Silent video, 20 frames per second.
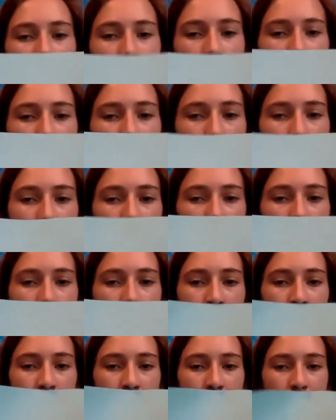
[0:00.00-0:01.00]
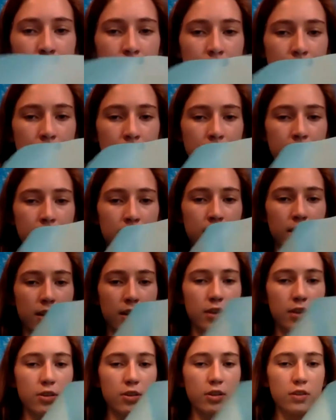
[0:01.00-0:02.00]
corners
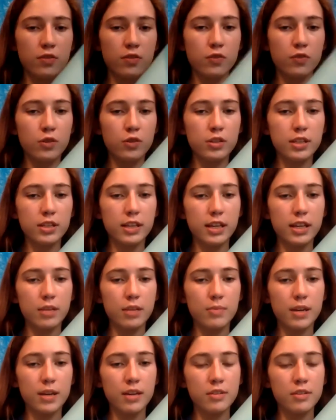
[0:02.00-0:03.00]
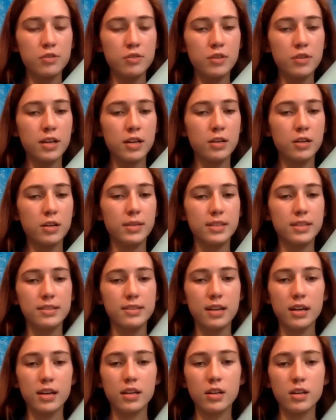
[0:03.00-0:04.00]
and you're going to fold it like you're making a triangle, but it's
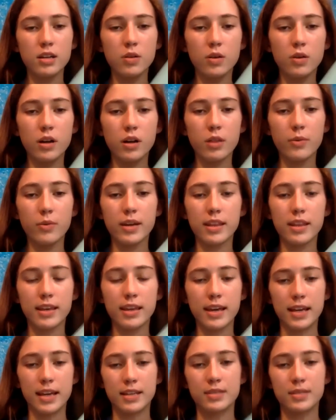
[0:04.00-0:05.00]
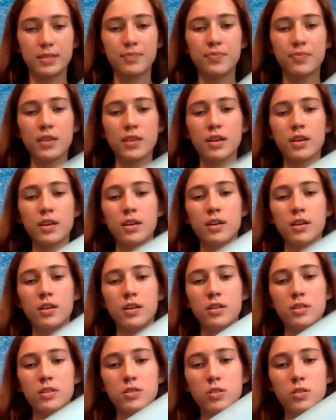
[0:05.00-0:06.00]
not going to go all the way to the end.
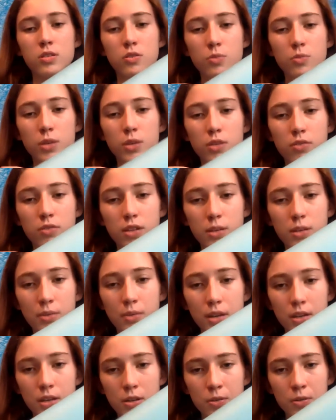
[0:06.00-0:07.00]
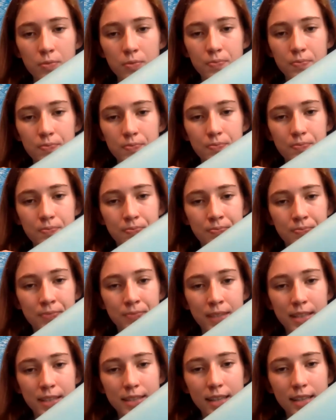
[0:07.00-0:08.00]
So what you really want to do
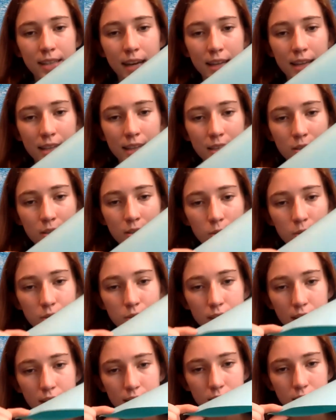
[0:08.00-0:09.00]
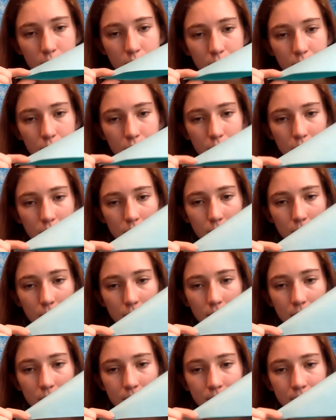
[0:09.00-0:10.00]
is line these two sides up here on the
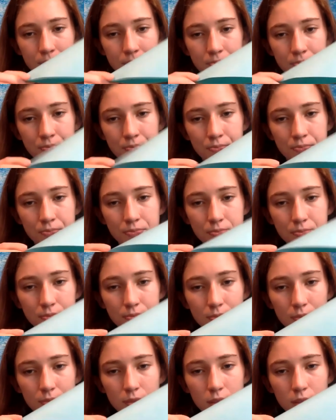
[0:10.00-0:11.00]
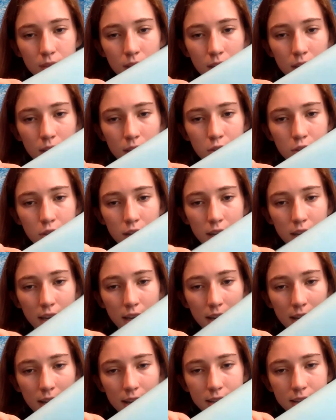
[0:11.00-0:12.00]
bottom and try to get
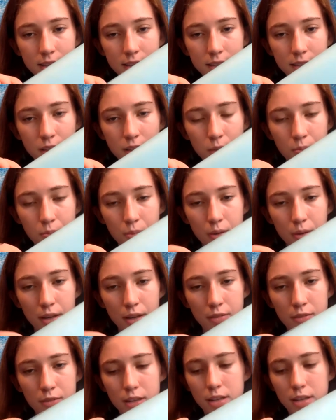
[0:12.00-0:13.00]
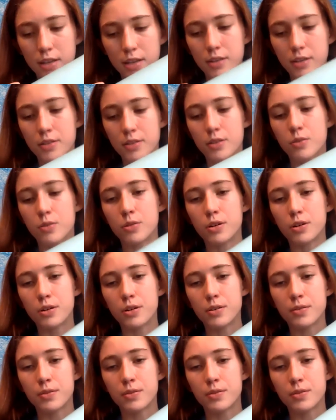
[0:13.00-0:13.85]
a nice little point right here in the corner.